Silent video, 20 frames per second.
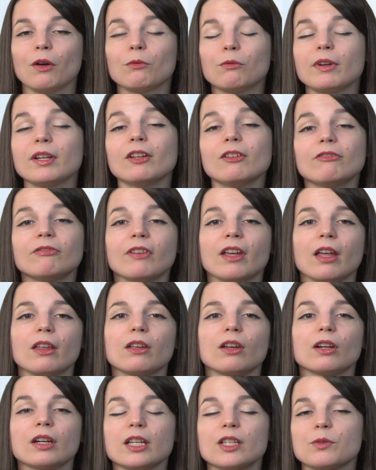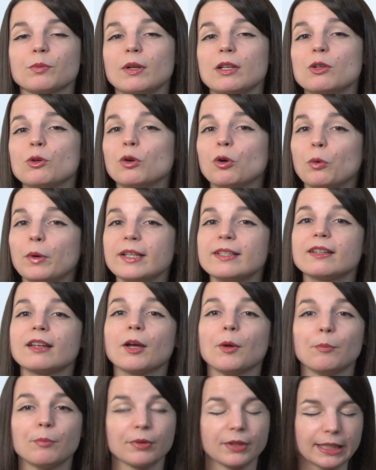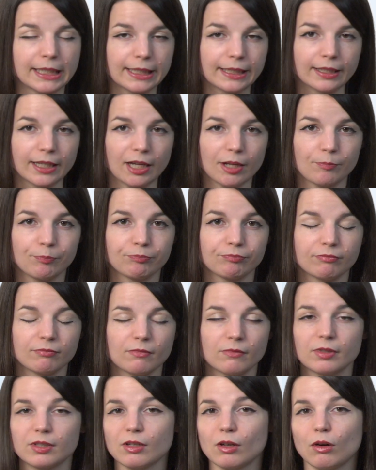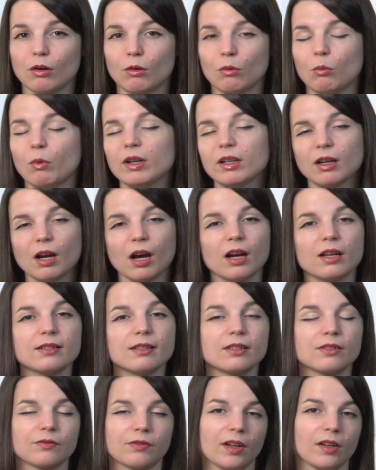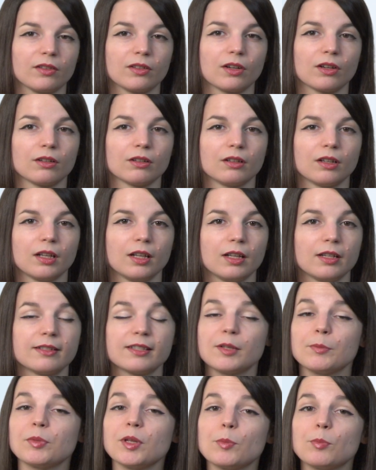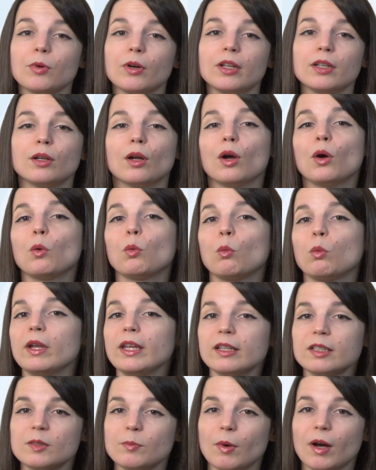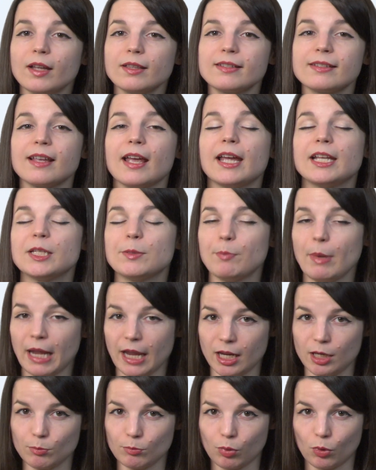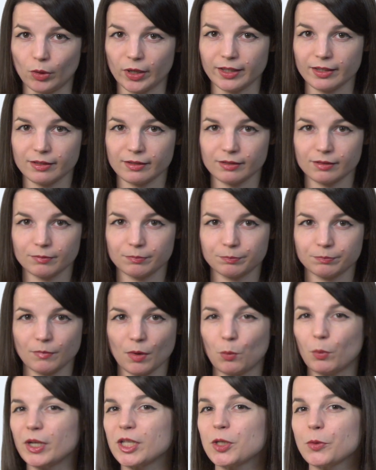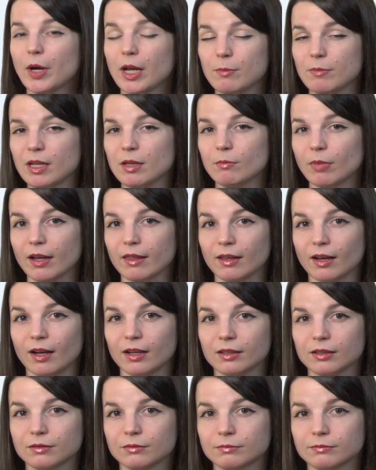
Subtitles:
Real failure is when you quit completely. So what causes failure? Simply put, weak spots and pain points. What do I mean by that?